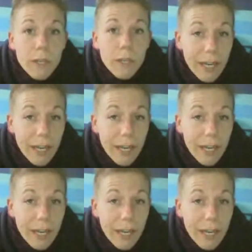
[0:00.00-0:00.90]
not
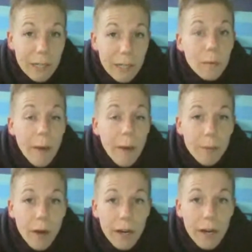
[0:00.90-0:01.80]
test on animals, we do
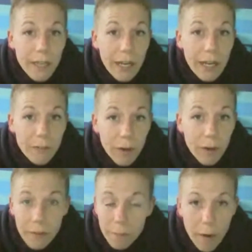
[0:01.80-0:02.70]
not have any animal
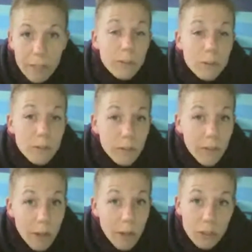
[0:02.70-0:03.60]
byproducts, we are also
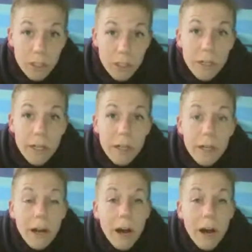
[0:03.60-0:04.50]
certified kosher
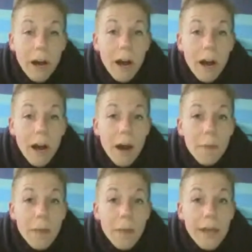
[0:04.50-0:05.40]

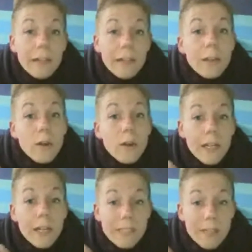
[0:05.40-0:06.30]
and low
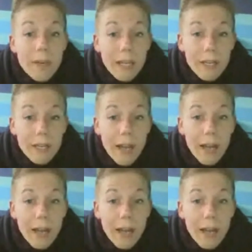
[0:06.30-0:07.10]
glycemic index.